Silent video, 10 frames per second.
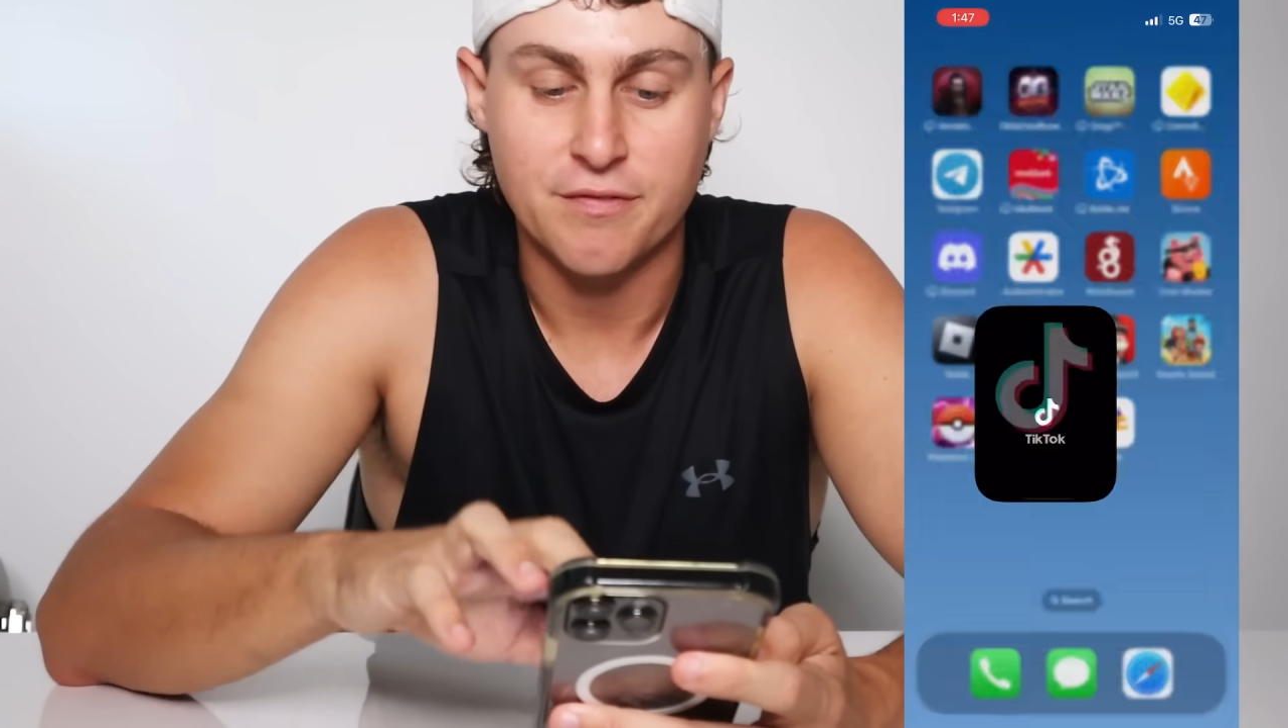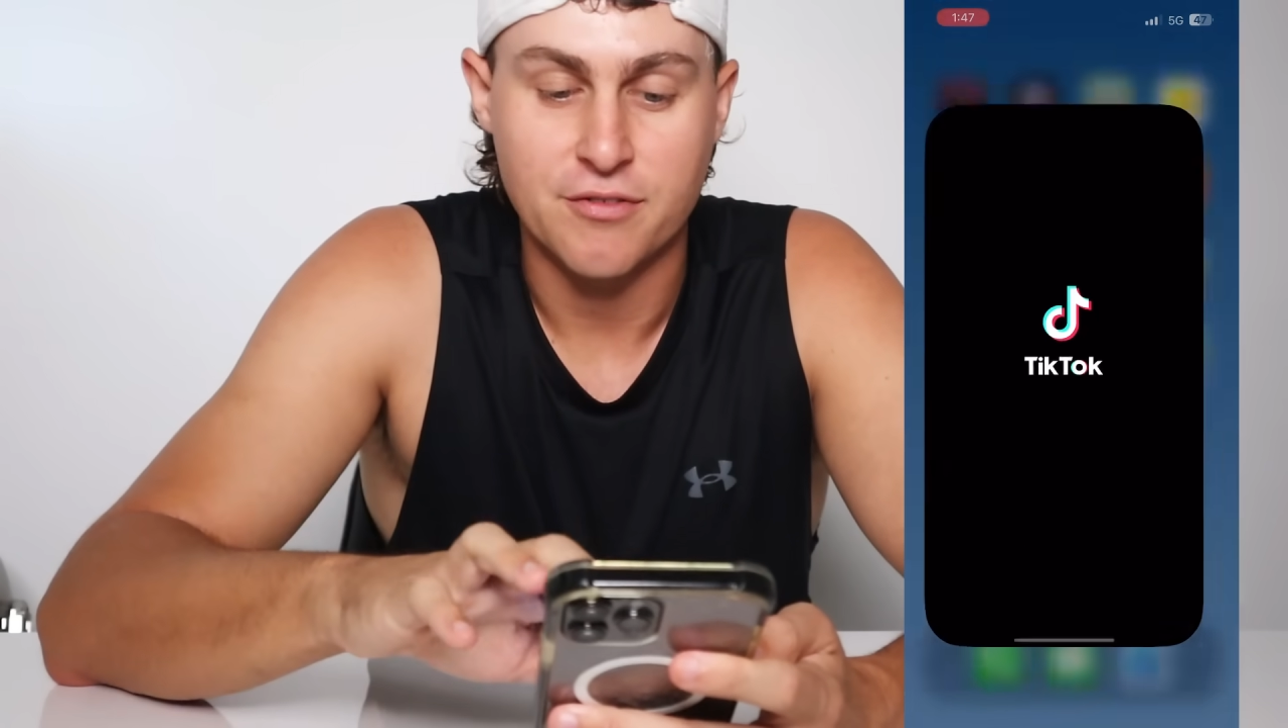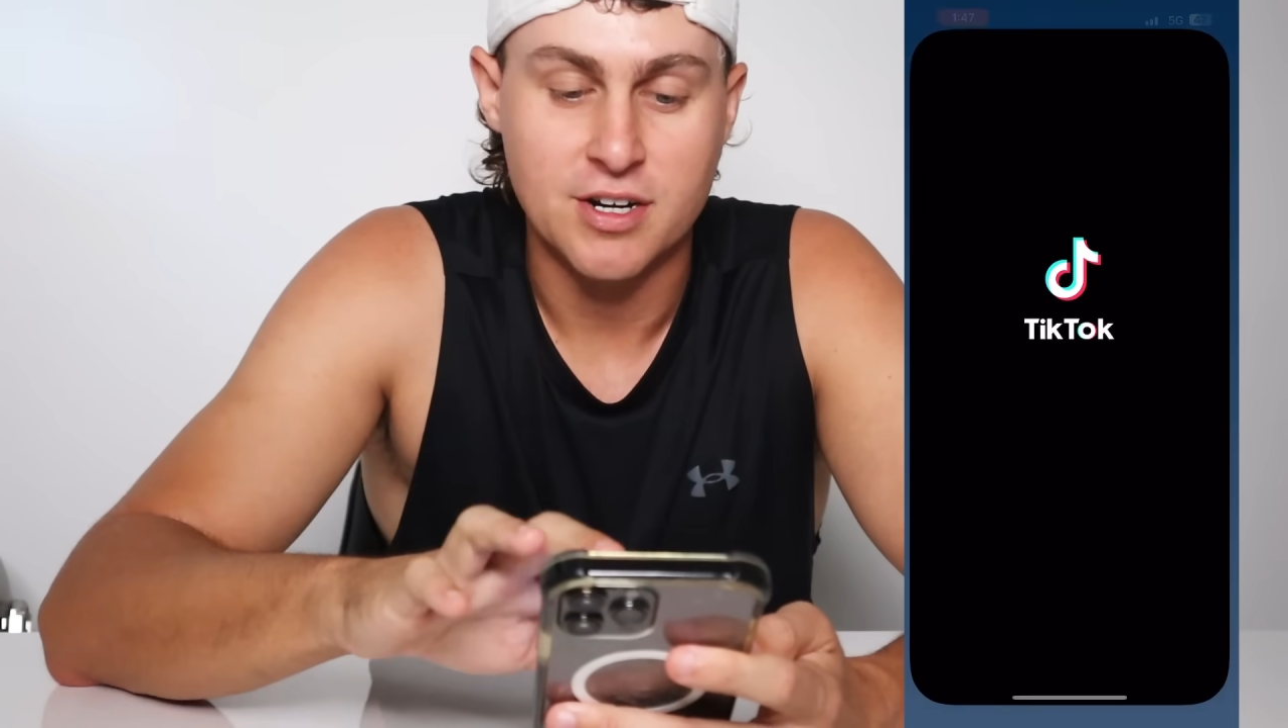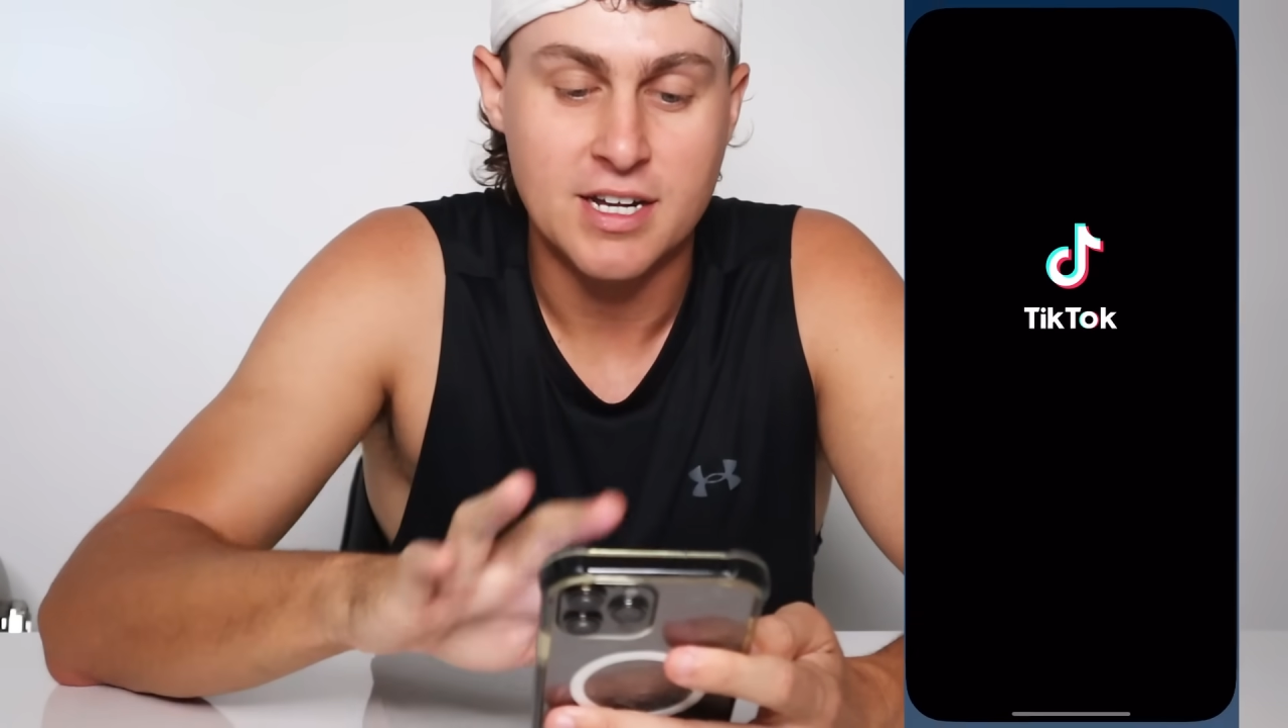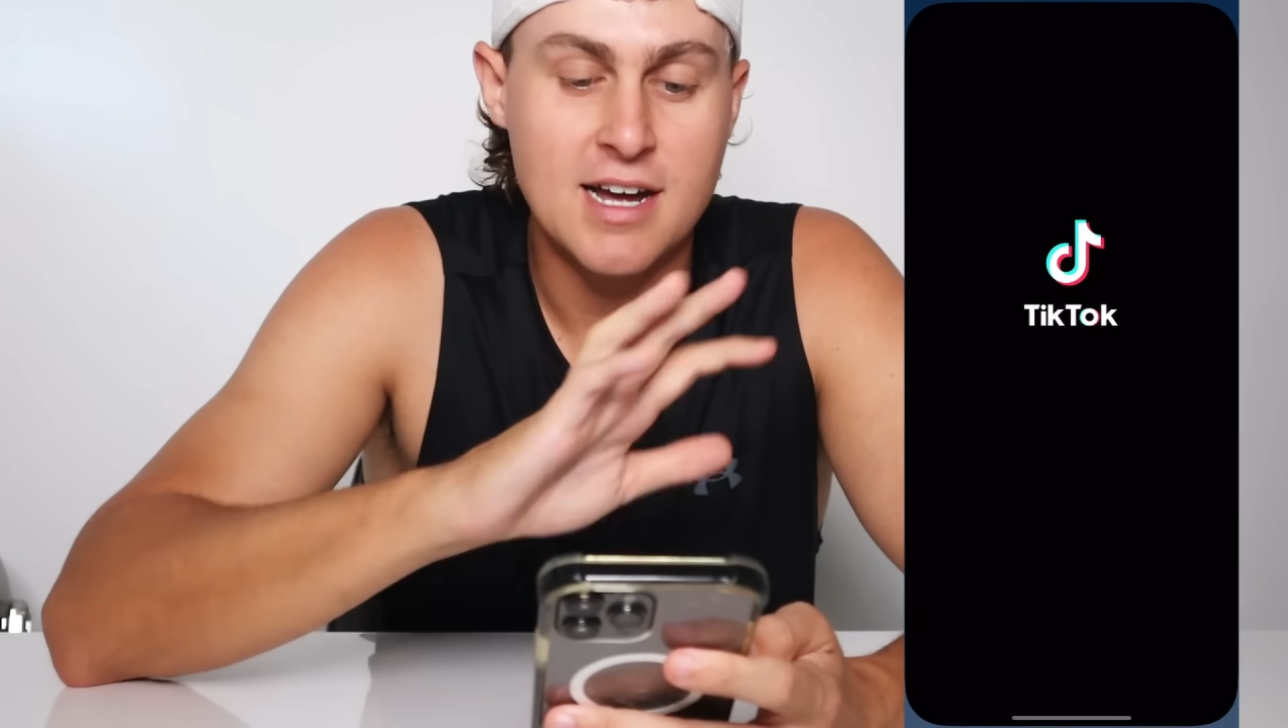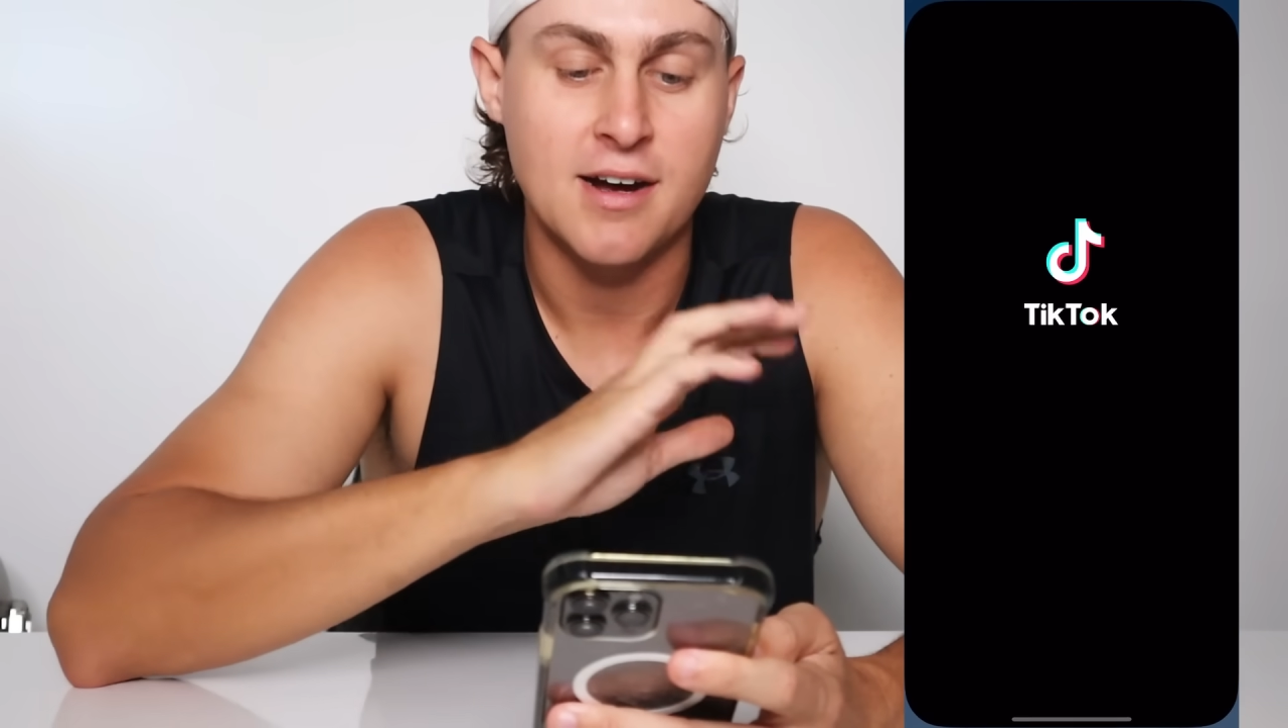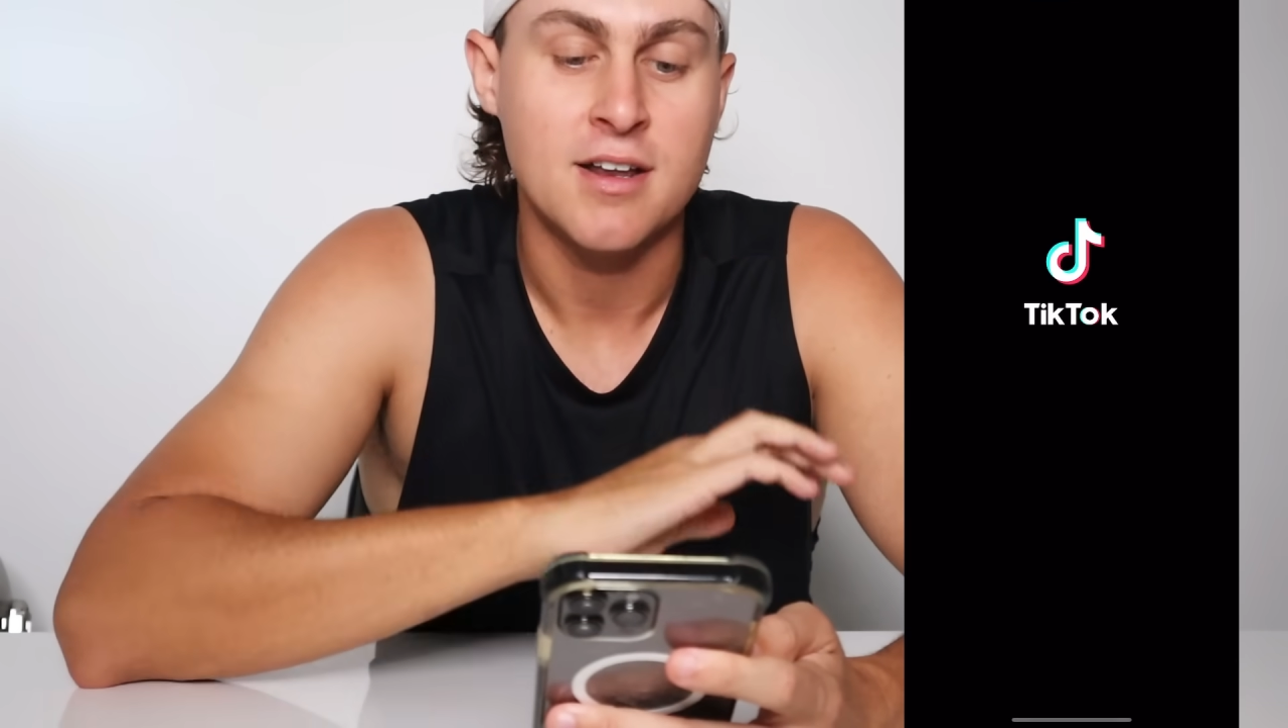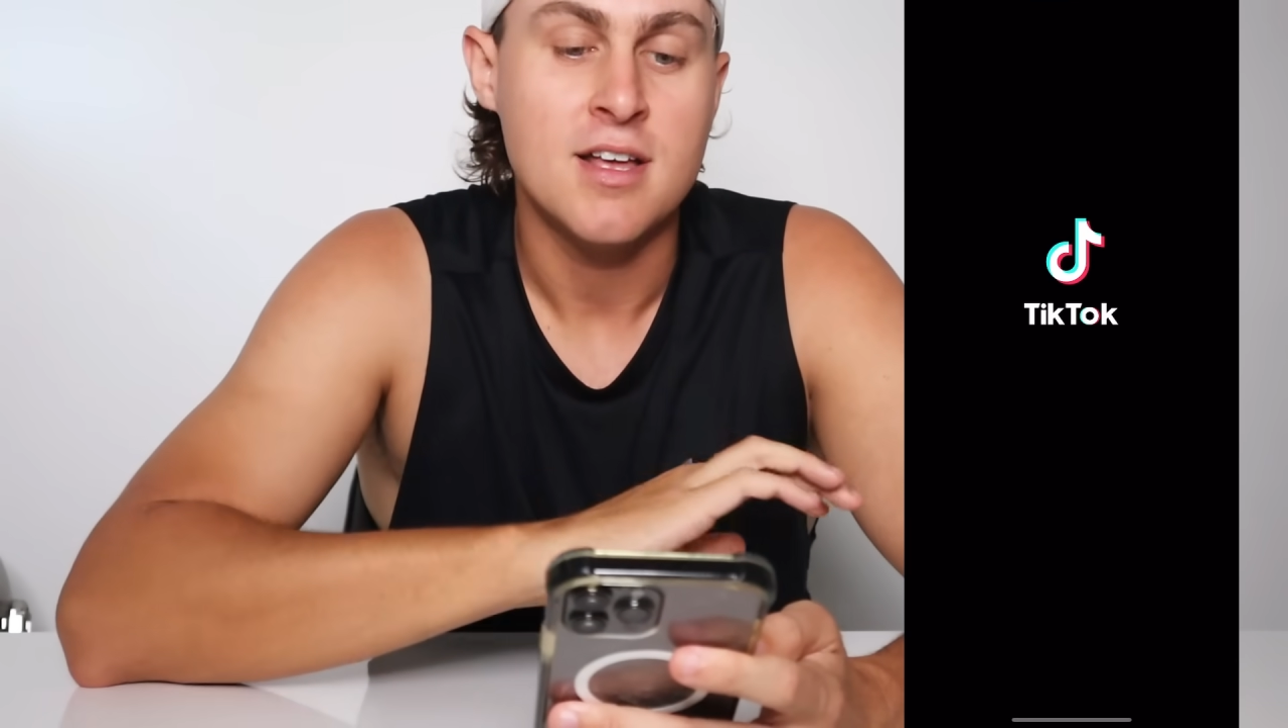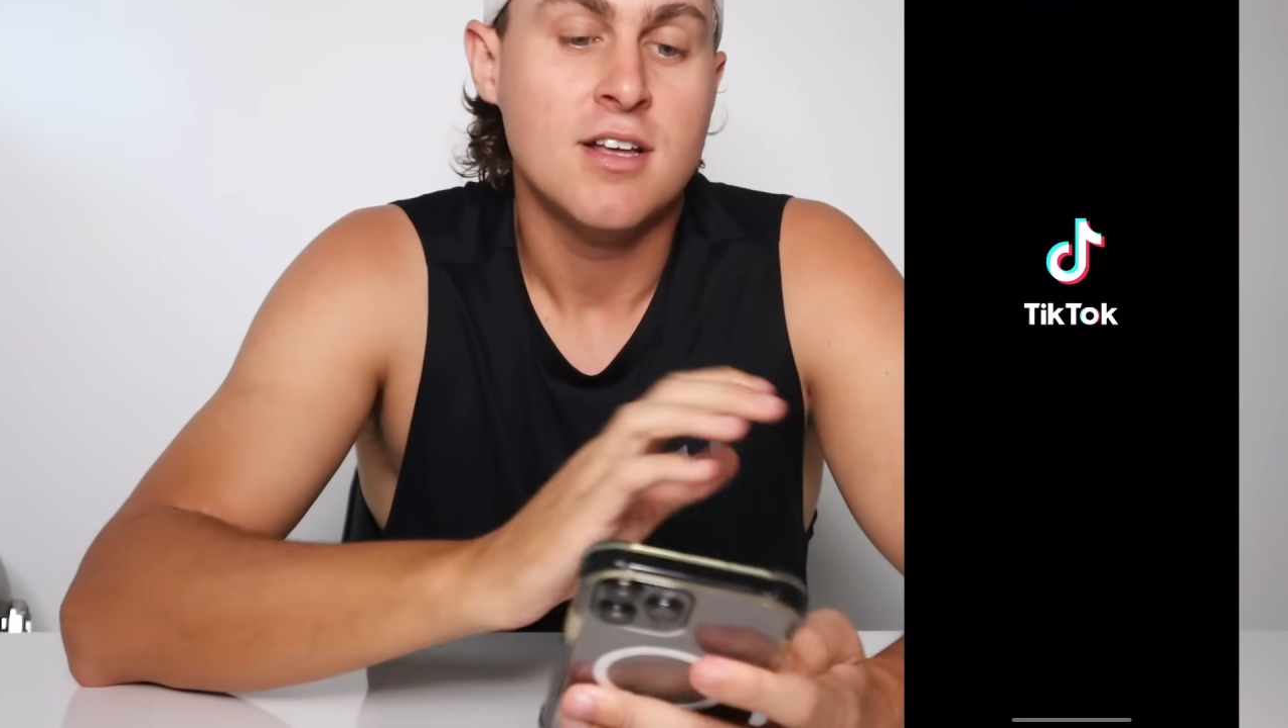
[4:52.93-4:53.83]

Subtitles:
for an account.